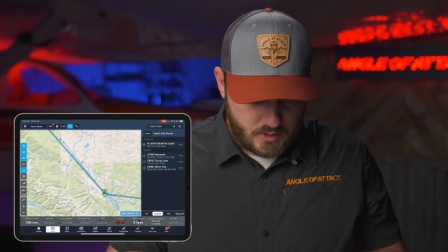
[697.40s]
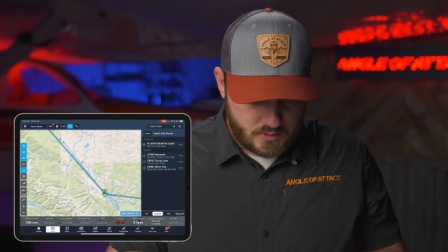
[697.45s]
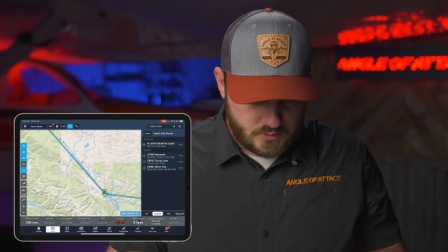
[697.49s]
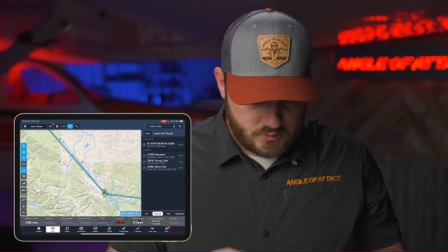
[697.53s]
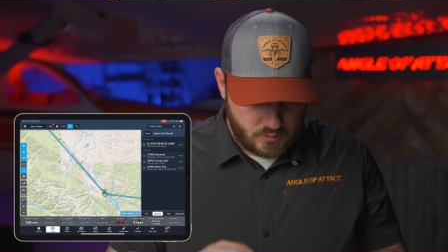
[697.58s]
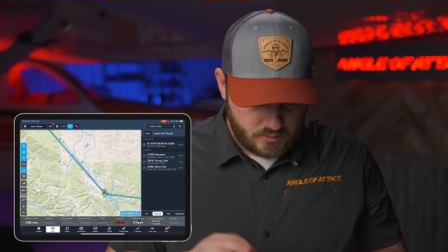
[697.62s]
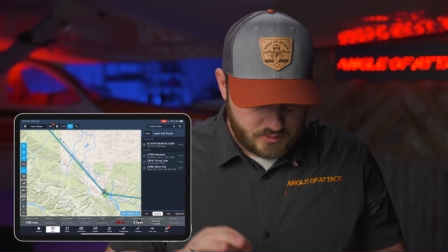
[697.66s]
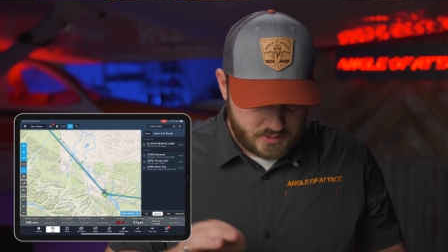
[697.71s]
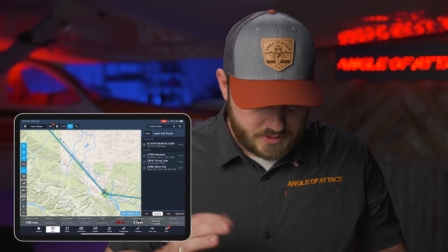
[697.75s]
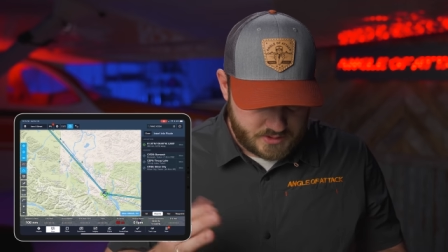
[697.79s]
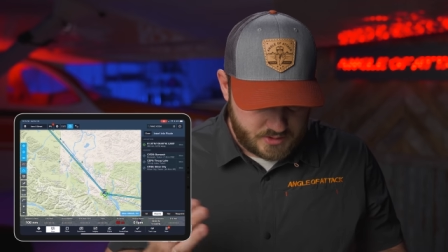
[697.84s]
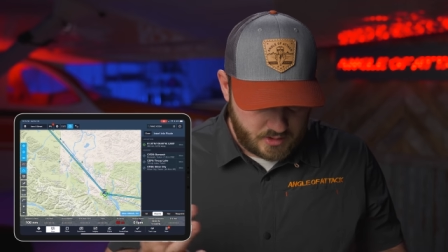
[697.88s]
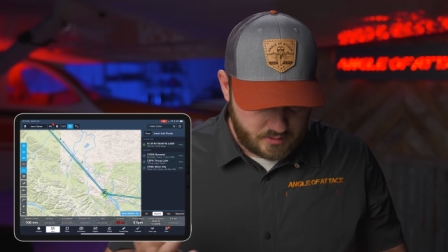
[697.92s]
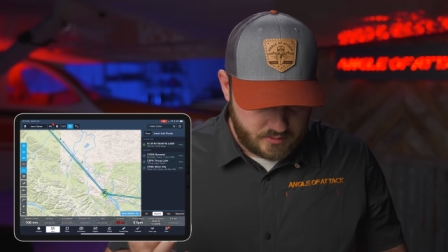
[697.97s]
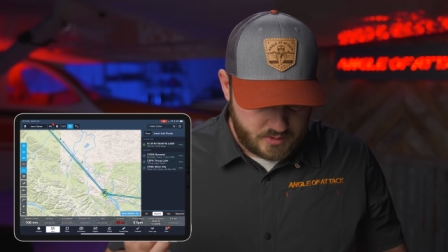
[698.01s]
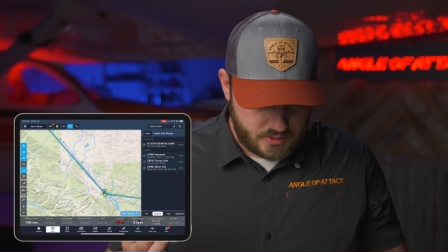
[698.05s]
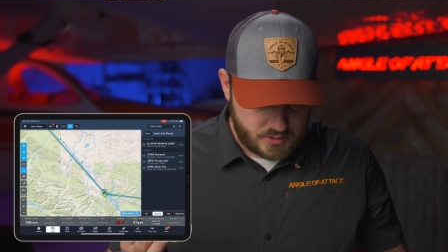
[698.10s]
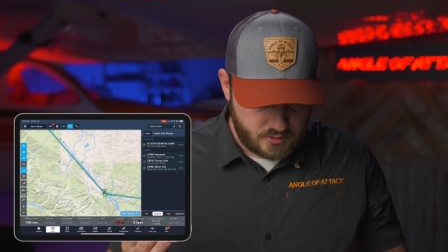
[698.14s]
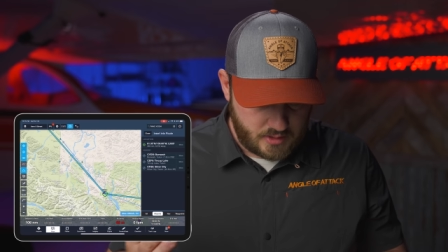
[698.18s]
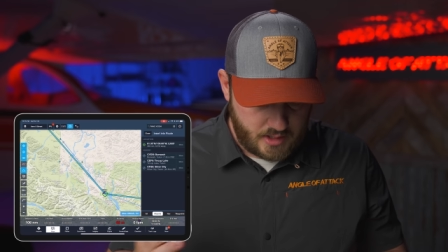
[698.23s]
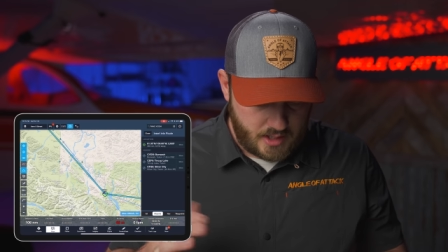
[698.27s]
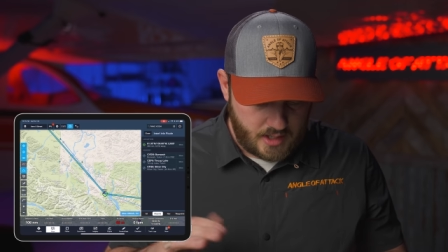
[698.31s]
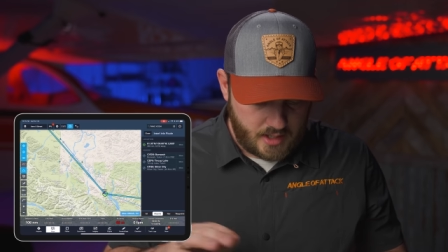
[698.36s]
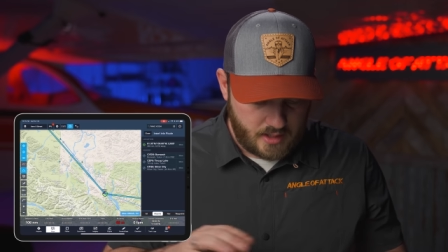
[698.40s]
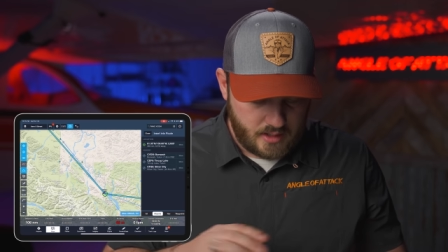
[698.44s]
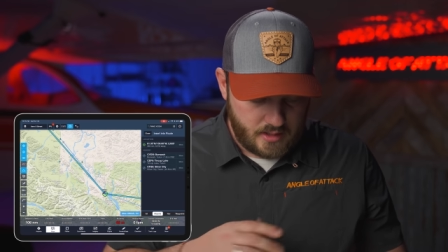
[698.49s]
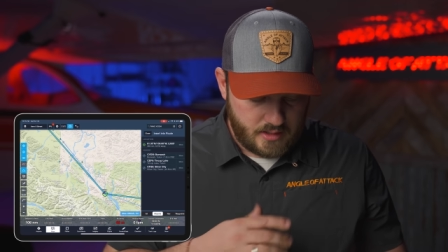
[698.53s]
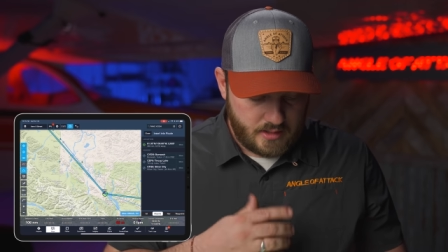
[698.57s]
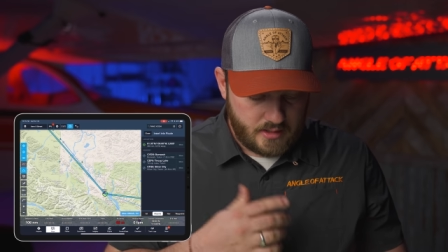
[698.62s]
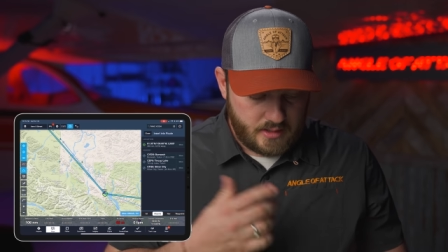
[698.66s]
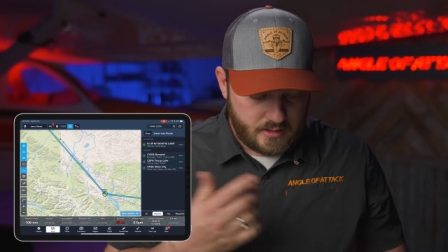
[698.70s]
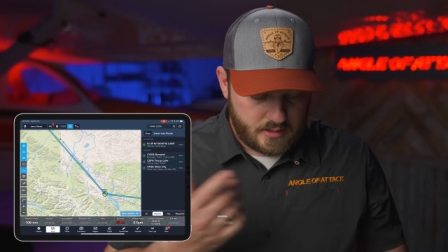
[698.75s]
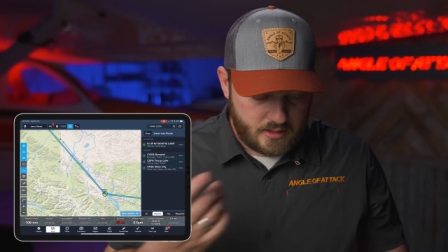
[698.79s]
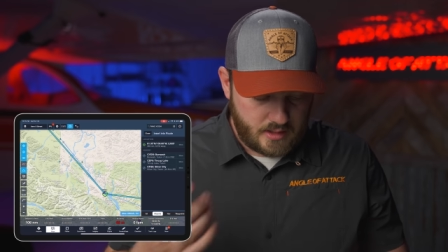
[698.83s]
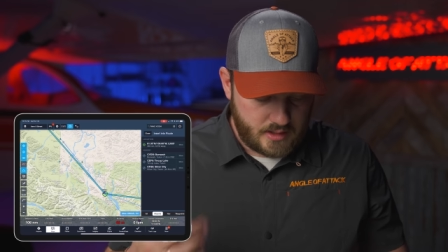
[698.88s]
So we'll just start to draw
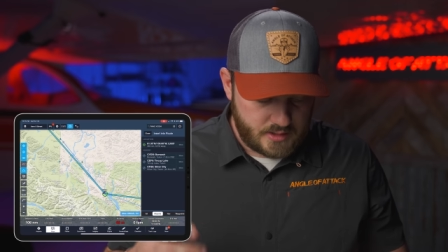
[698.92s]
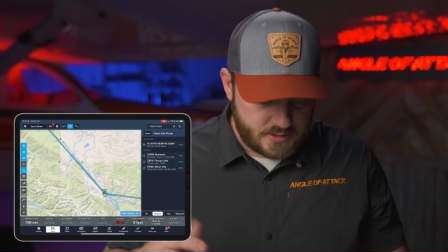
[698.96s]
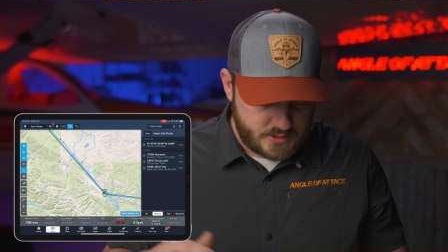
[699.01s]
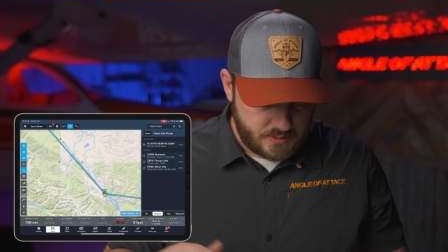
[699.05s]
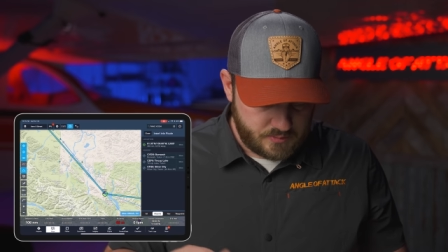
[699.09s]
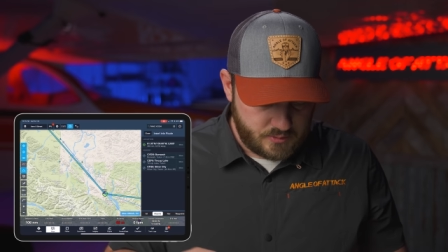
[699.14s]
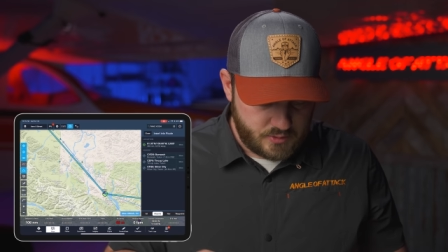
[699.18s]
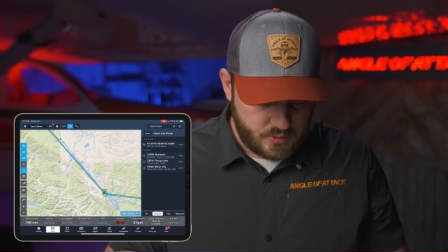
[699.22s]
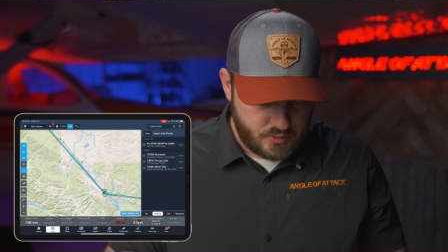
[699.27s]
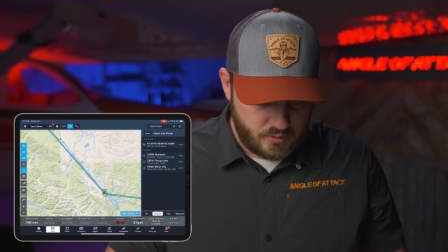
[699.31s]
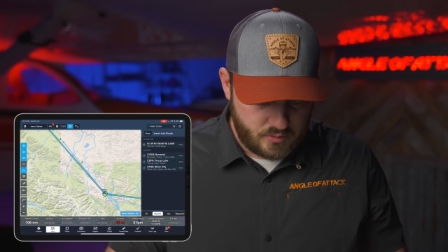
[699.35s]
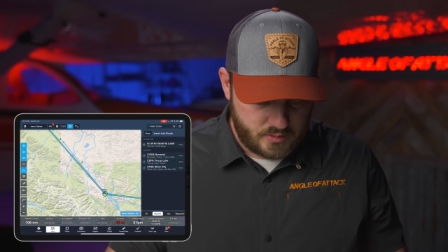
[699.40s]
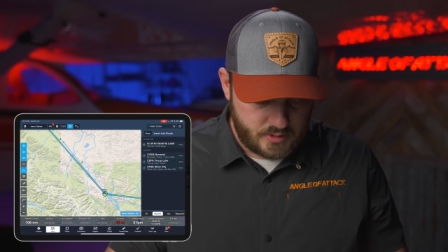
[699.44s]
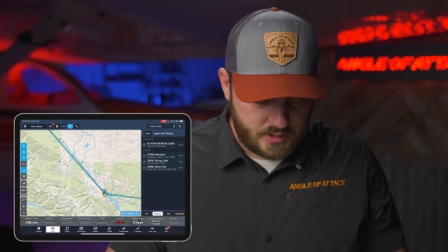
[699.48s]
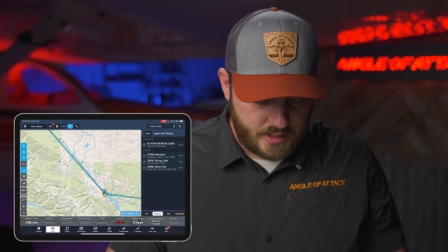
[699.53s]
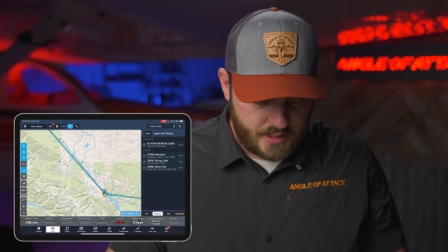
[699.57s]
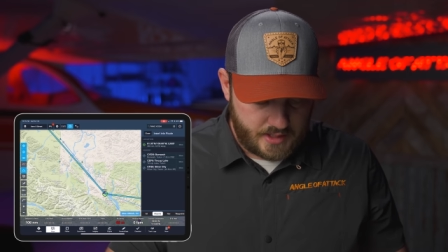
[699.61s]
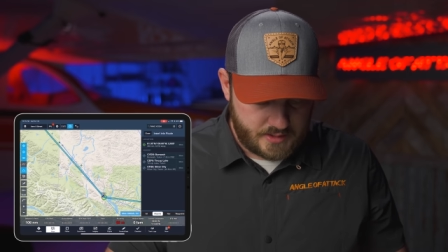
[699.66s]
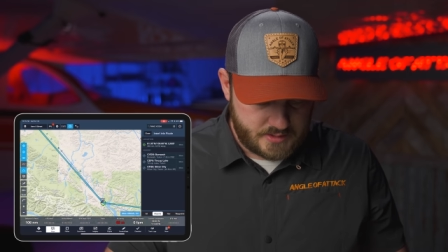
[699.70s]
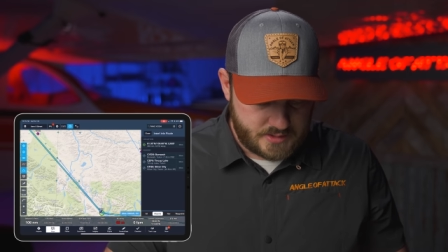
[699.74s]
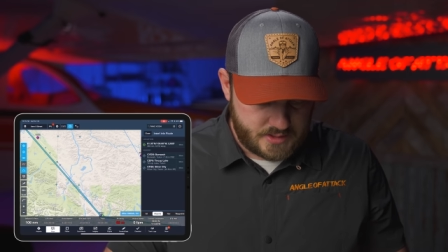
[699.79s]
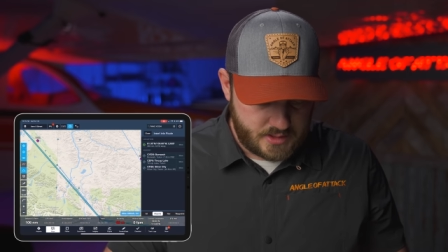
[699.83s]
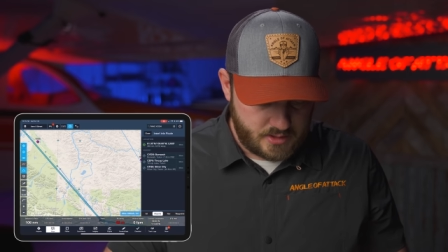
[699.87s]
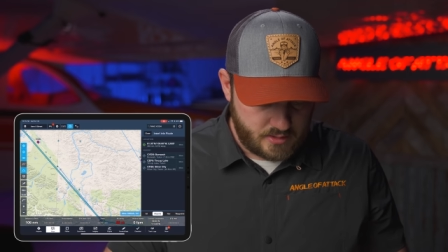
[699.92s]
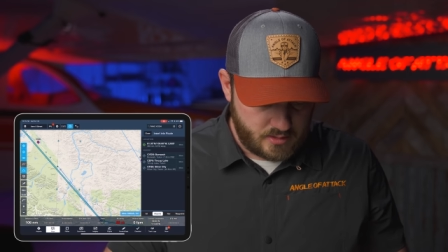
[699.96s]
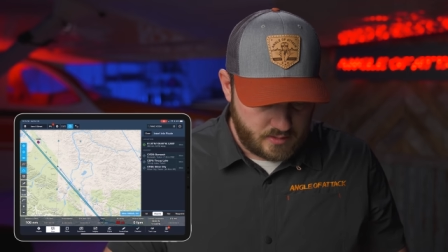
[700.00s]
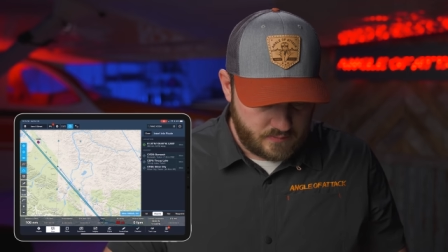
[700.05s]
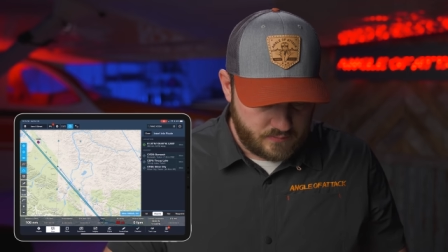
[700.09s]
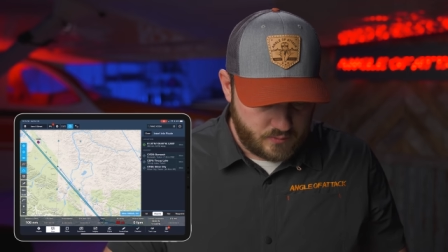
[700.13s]
kind of some crude lines here.